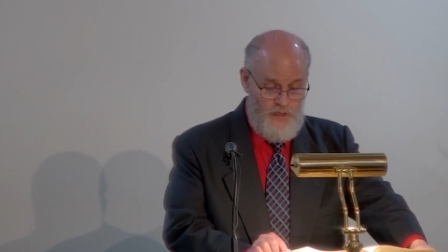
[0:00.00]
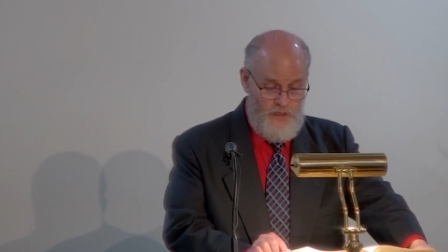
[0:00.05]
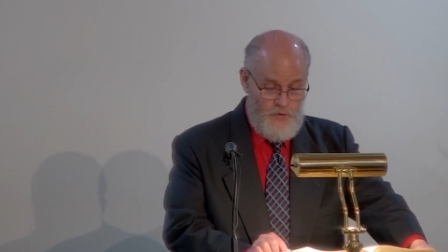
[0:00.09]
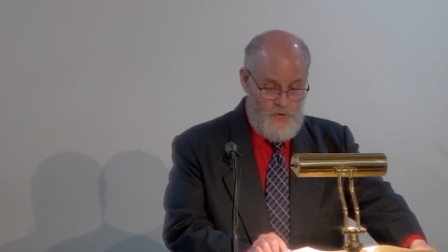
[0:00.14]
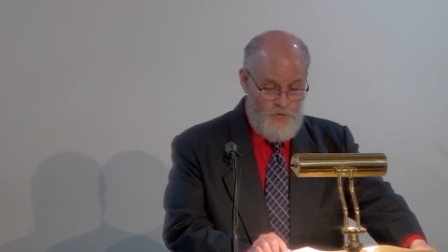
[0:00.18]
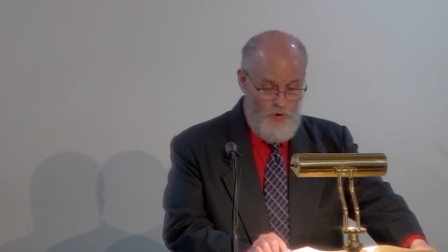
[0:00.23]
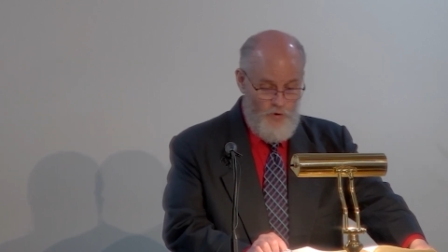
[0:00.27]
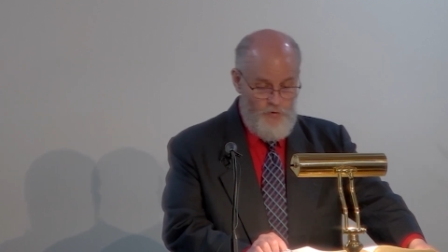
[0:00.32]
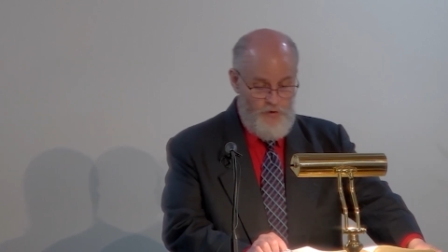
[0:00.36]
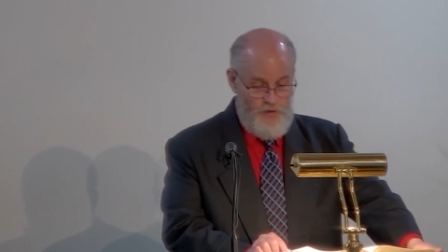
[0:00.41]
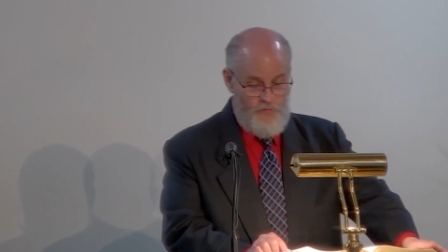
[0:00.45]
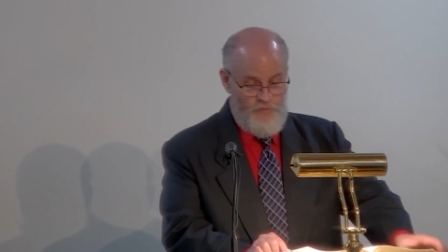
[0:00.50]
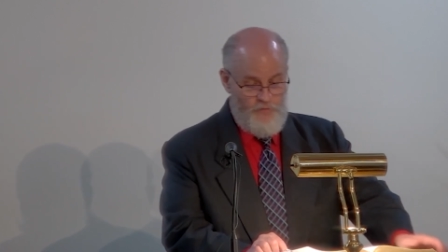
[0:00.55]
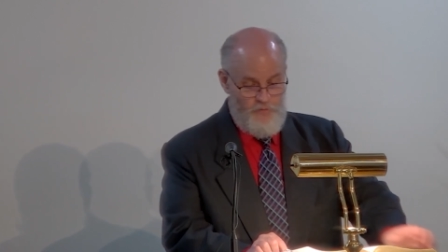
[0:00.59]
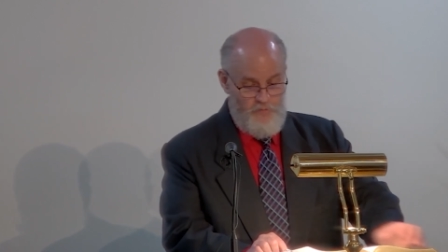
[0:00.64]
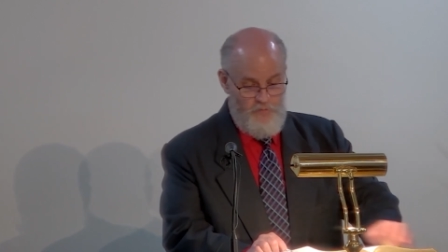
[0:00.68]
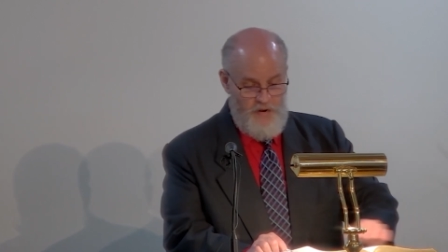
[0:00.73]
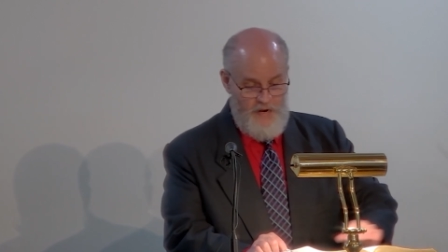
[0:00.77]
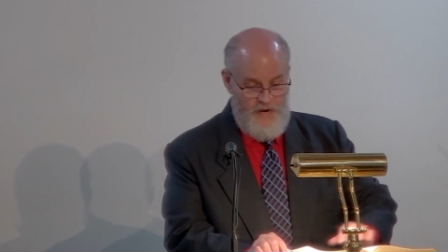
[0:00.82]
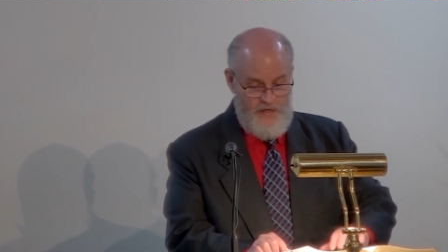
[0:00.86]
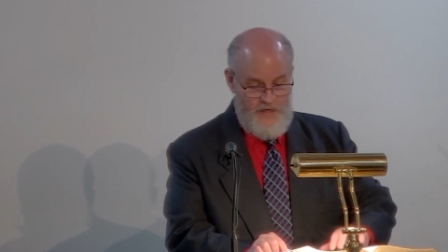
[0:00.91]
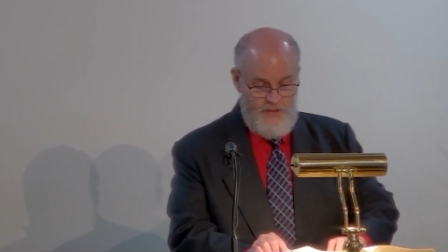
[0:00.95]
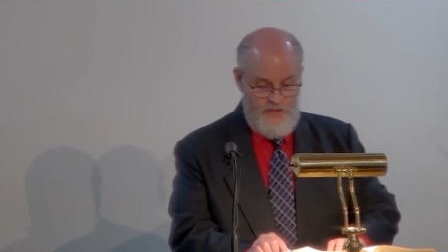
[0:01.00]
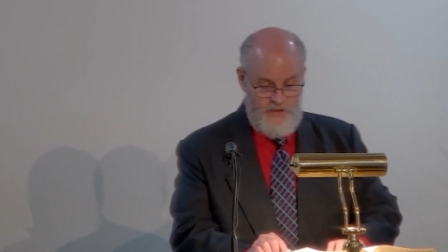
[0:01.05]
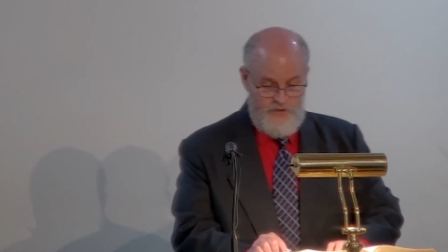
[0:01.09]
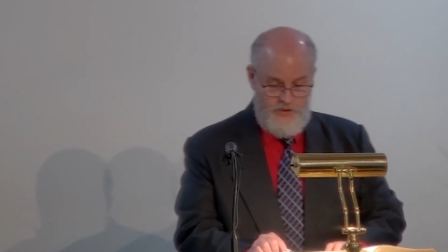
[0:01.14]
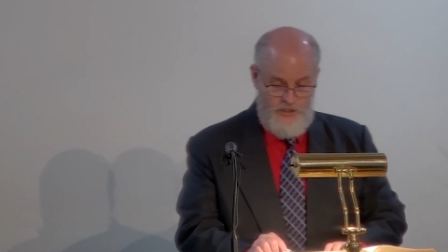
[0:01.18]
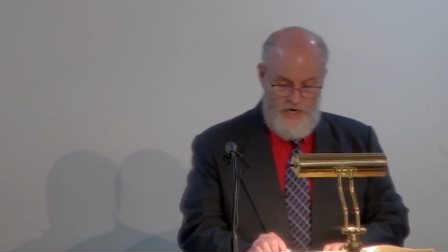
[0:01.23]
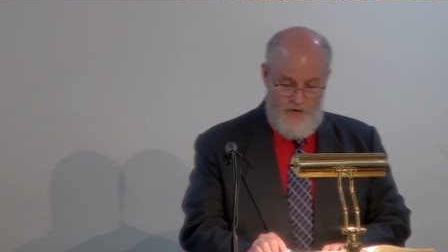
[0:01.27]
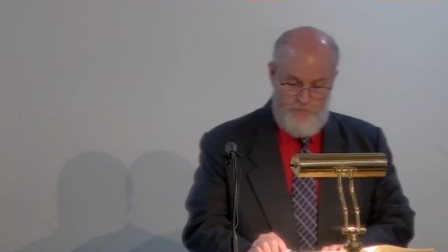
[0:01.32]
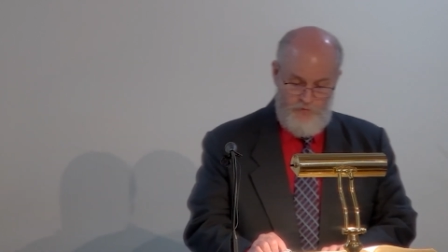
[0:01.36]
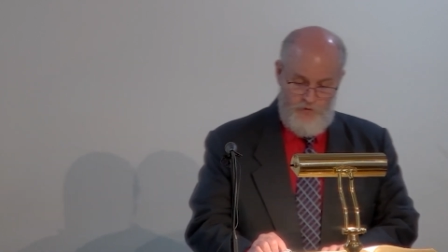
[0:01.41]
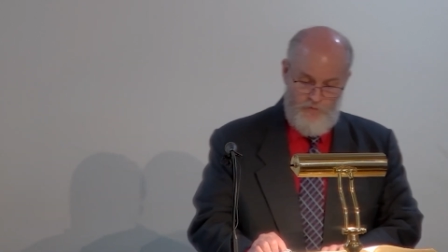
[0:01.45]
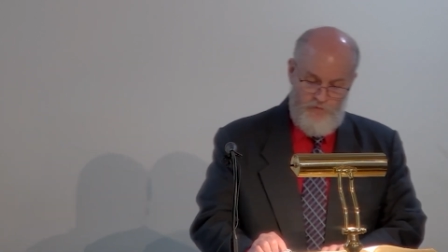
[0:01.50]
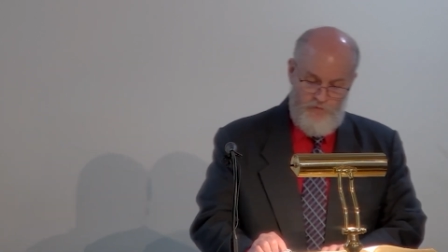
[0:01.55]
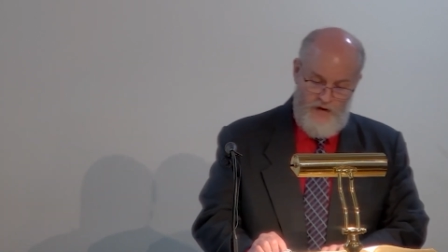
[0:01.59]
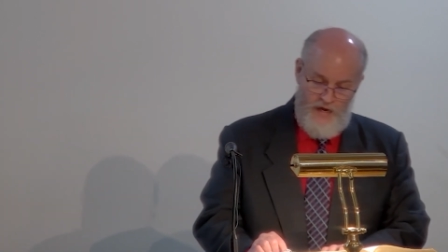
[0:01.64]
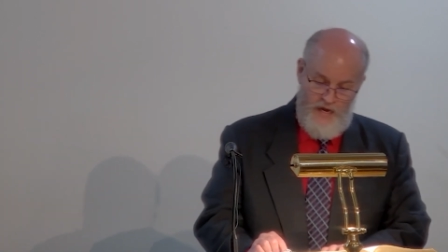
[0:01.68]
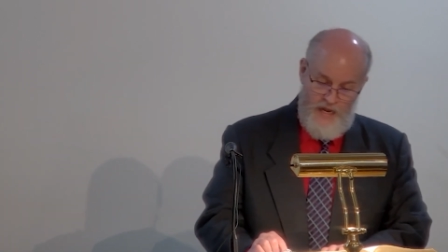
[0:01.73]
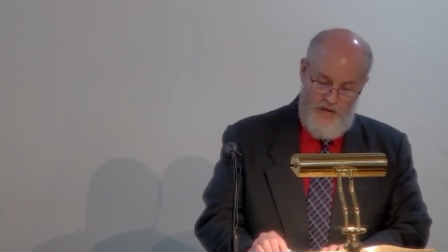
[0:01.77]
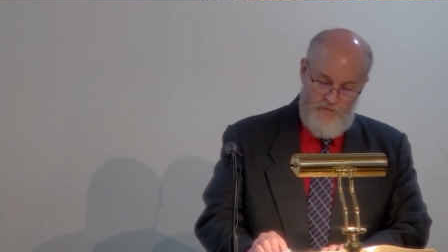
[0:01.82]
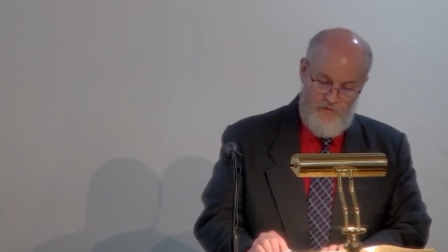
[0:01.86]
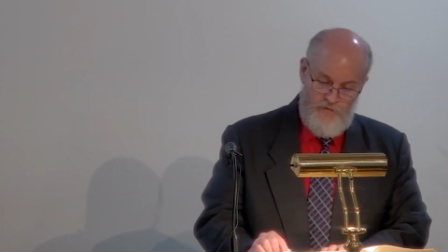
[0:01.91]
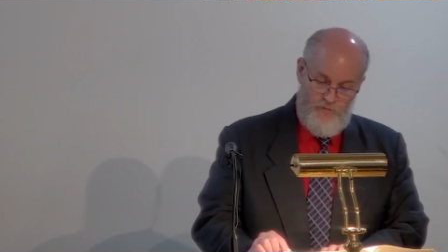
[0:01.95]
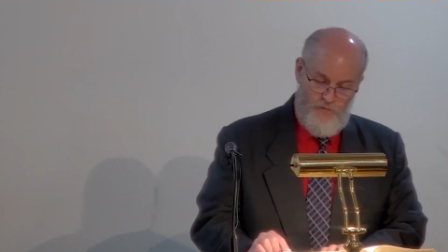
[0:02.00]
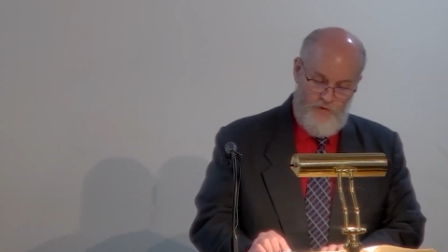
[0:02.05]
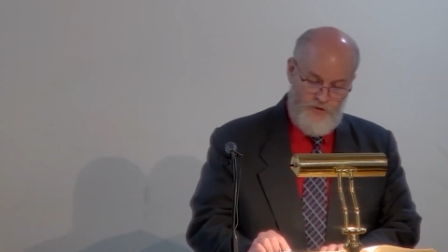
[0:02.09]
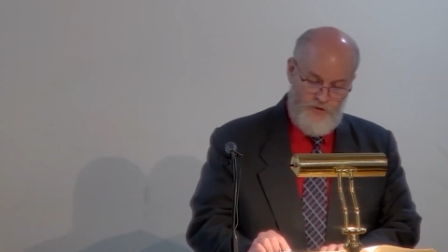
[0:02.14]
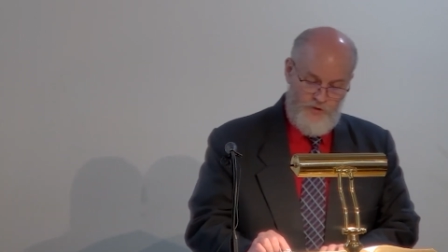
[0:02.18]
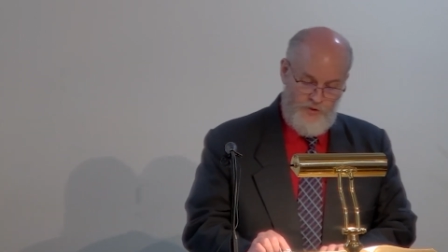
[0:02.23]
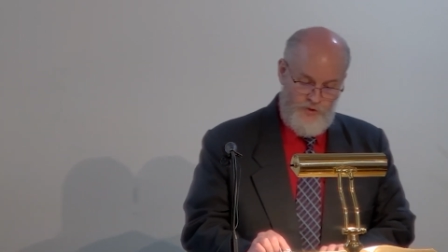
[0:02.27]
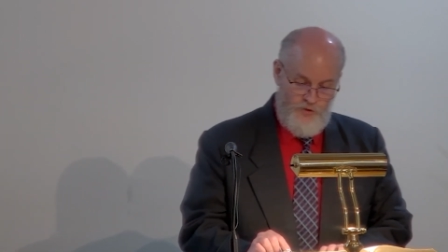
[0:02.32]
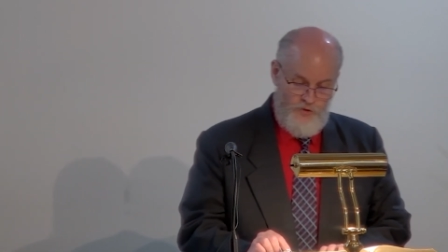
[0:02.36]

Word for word: And quoting from Micah chapter 5 and verse